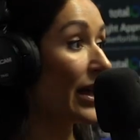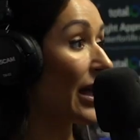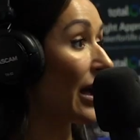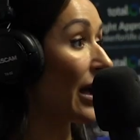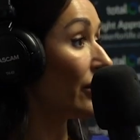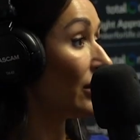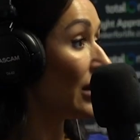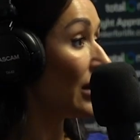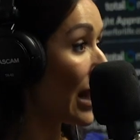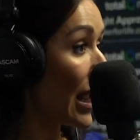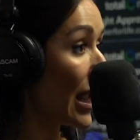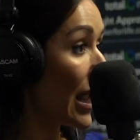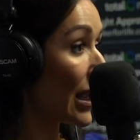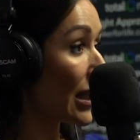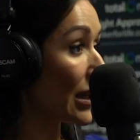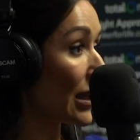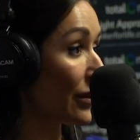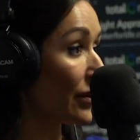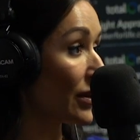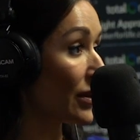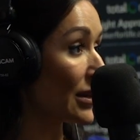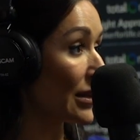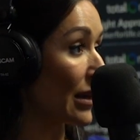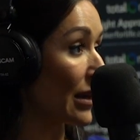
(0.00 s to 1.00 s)
they have
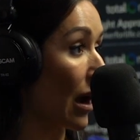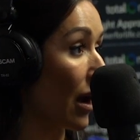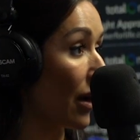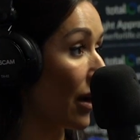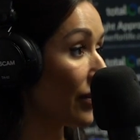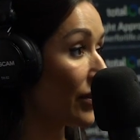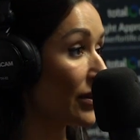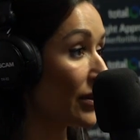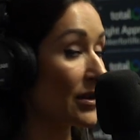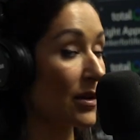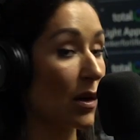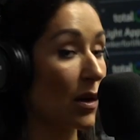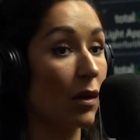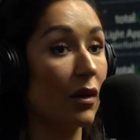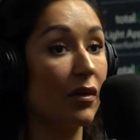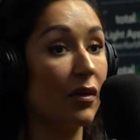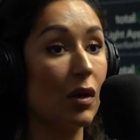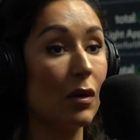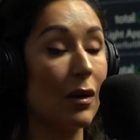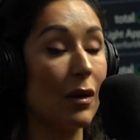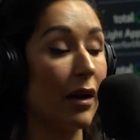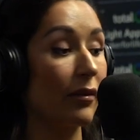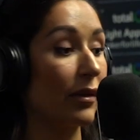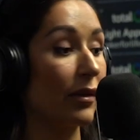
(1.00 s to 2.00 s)
negative stuff, so
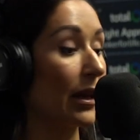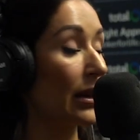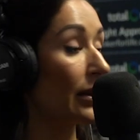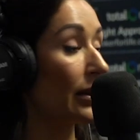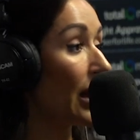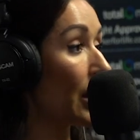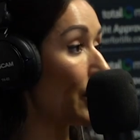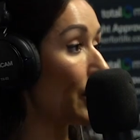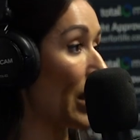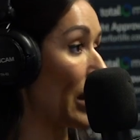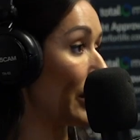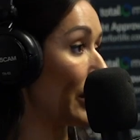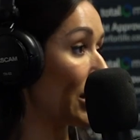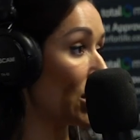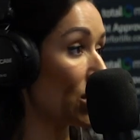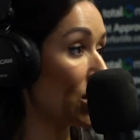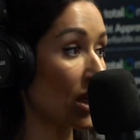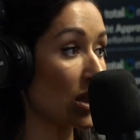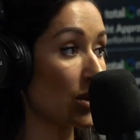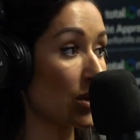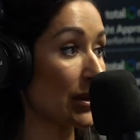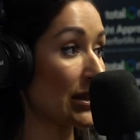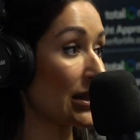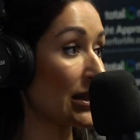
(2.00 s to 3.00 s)
if you have like late payments,
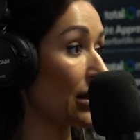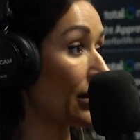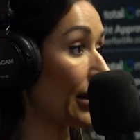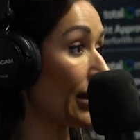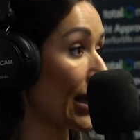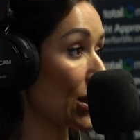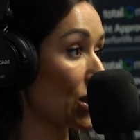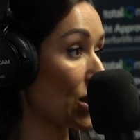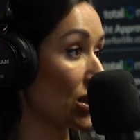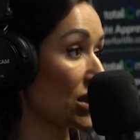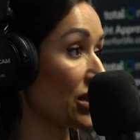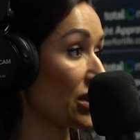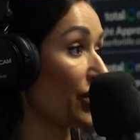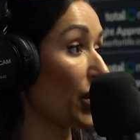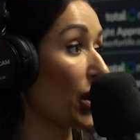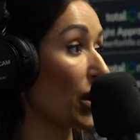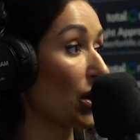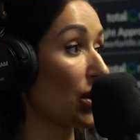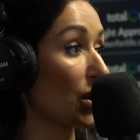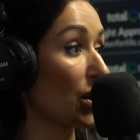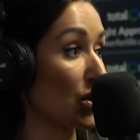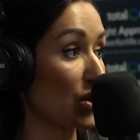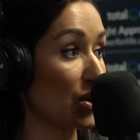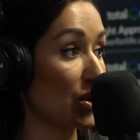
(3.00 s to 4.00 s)
judgments, collections,
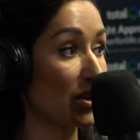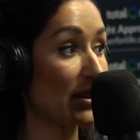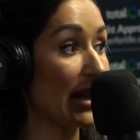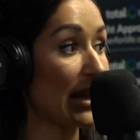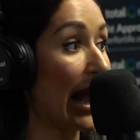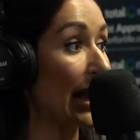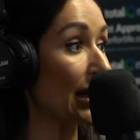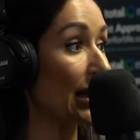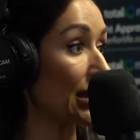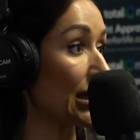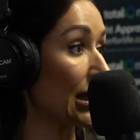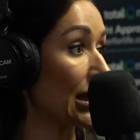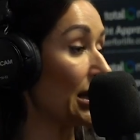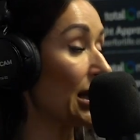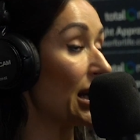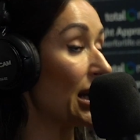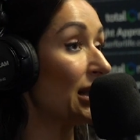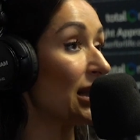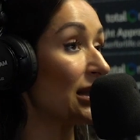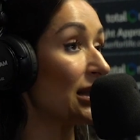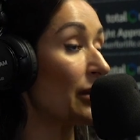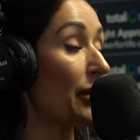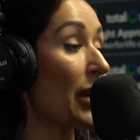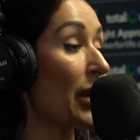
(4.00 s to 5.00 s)
foreclosures, tax liens,
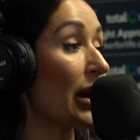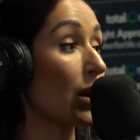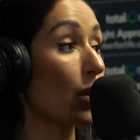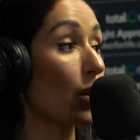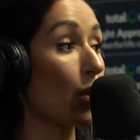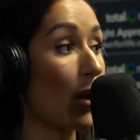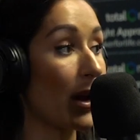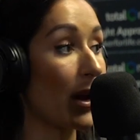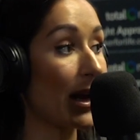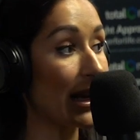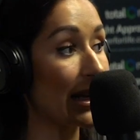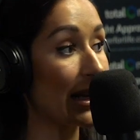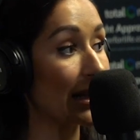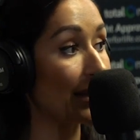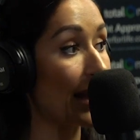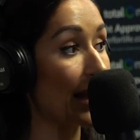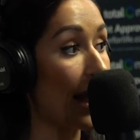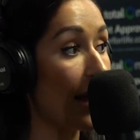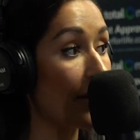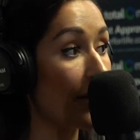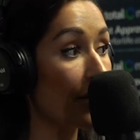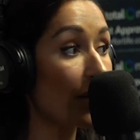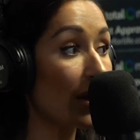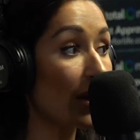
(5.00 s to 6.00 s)
it doesn't matter what it is.
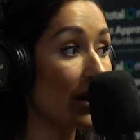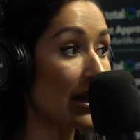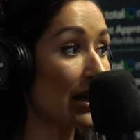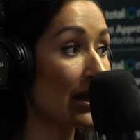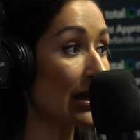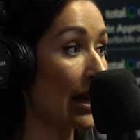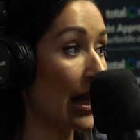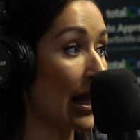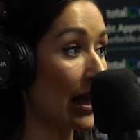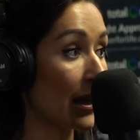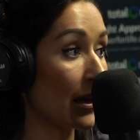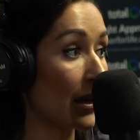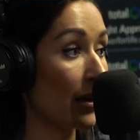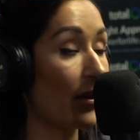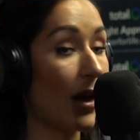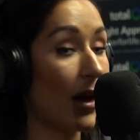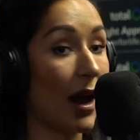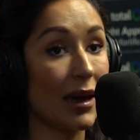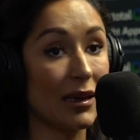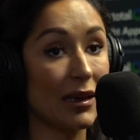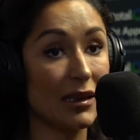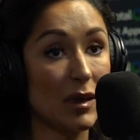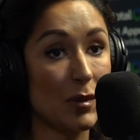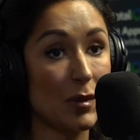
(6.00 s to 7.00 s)
Everything negative
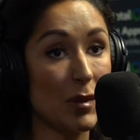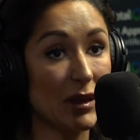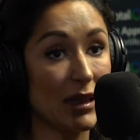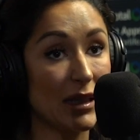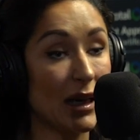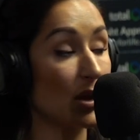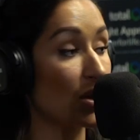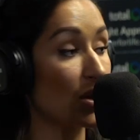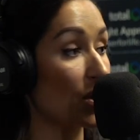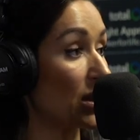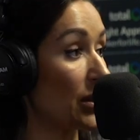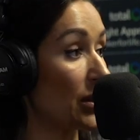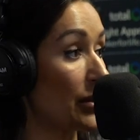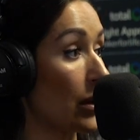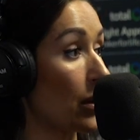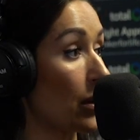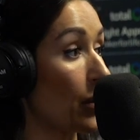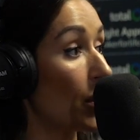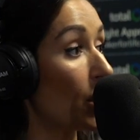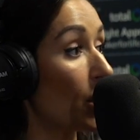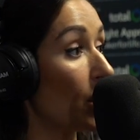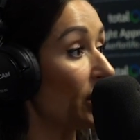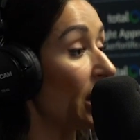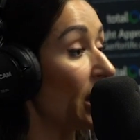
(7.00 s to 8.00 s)
has the potential to be
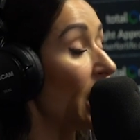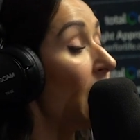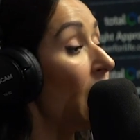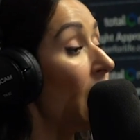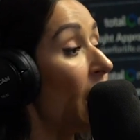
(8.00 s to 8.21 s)
removed.